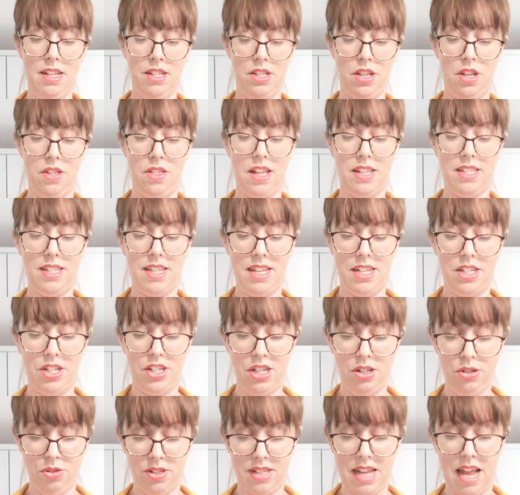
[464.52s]
so that it
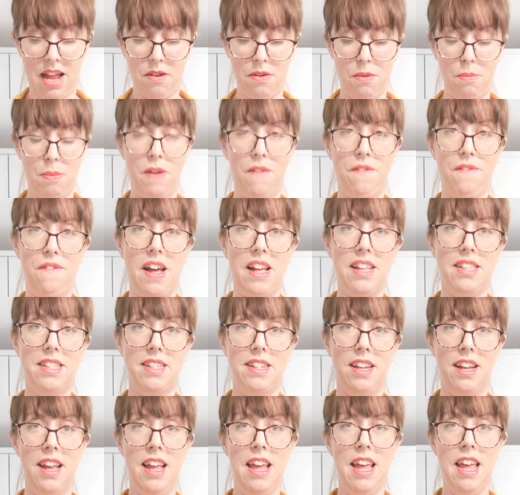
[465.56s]
chills down a bit
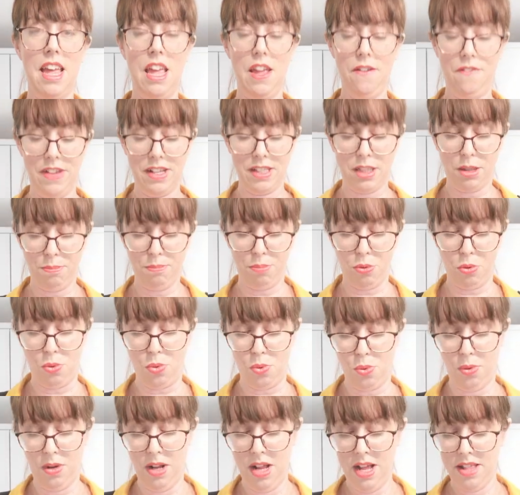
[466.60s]
faster. If it's a
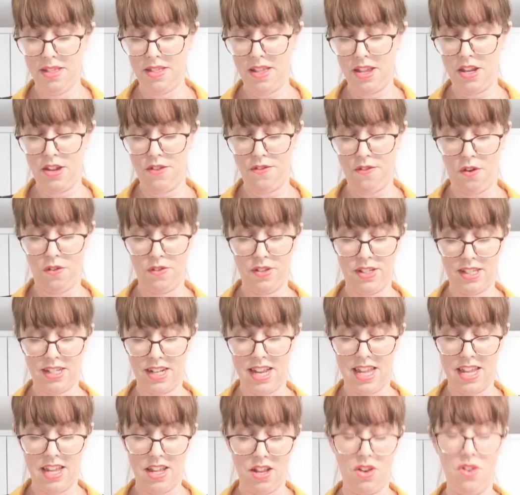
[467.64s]
ball, then you've
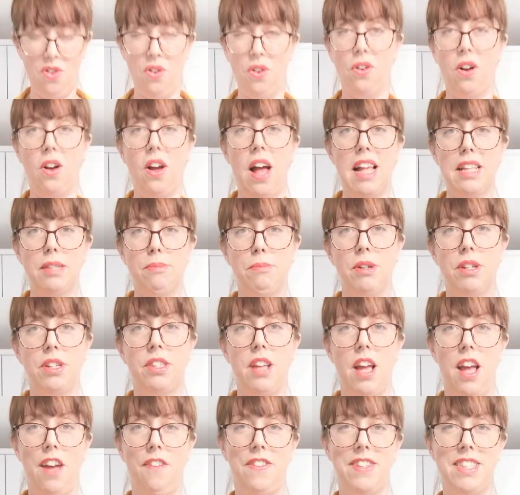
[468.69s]
obviously not got as much
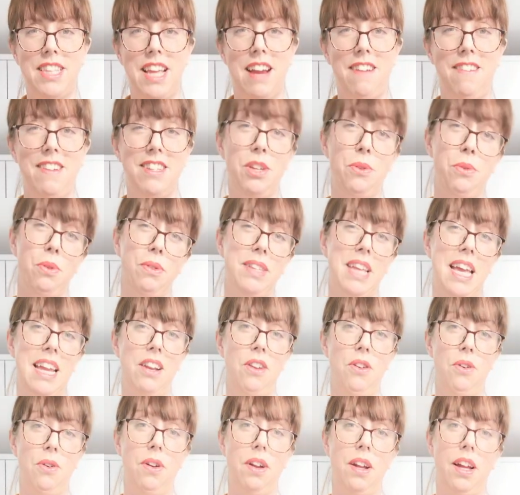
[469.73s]
surface area, so it will take
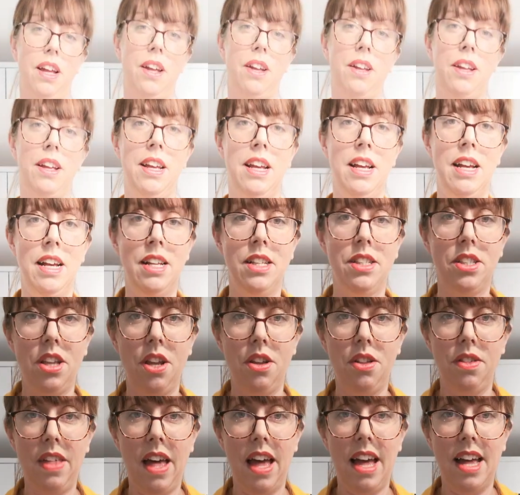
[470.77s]
longer.
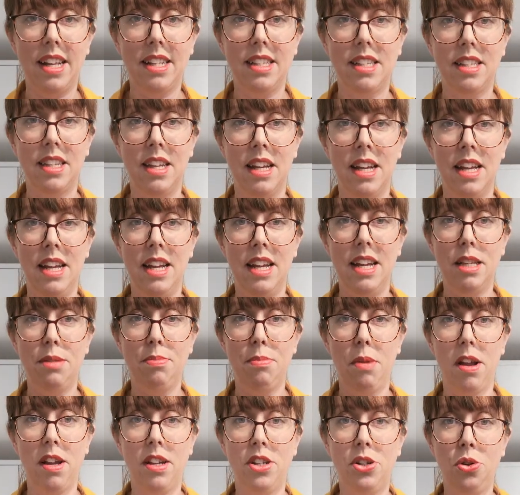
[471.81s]
So that is
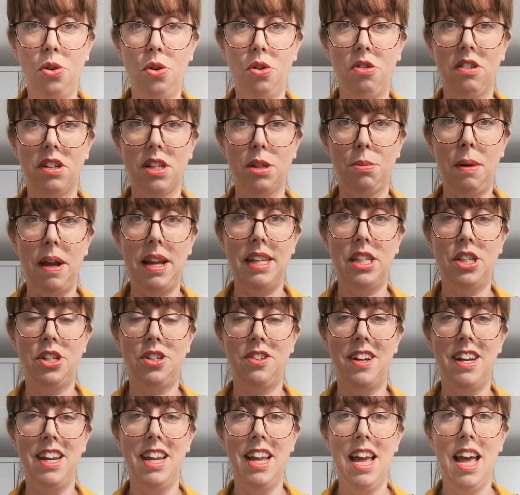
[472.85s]
my short crust
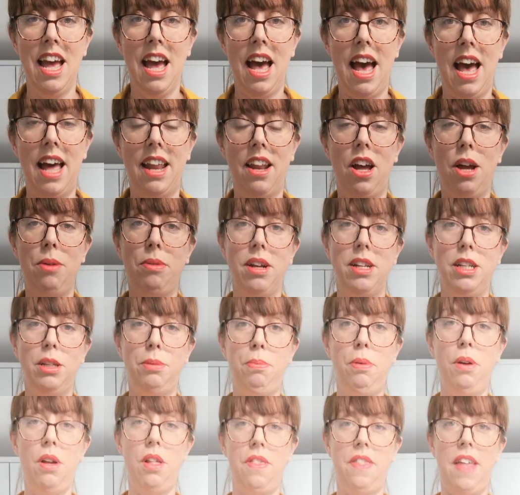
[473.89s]
pastry, and I'm going to
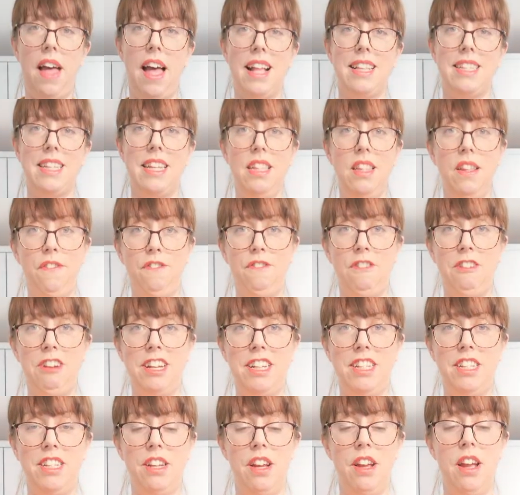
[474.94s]
put that in the
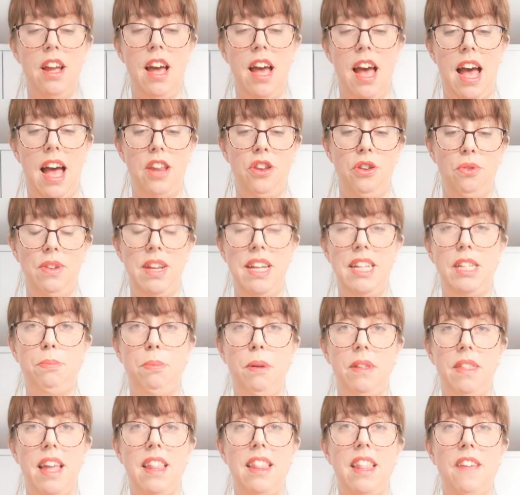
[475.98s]
fridge, and you'll need to
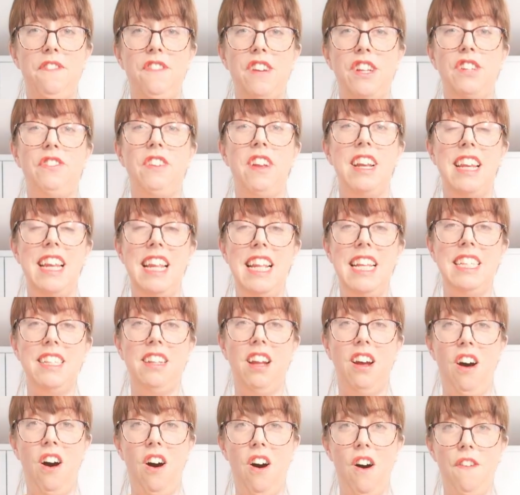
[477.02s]
put that in the fridge for at least
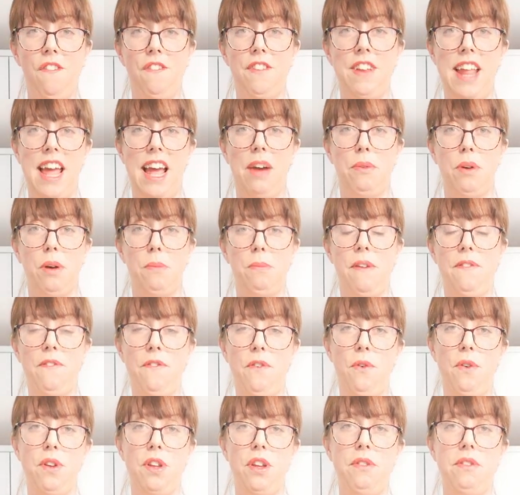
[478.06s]
half an hour
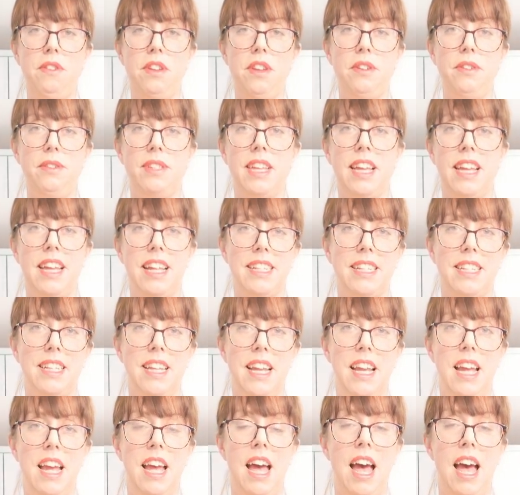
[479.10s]
before you use it.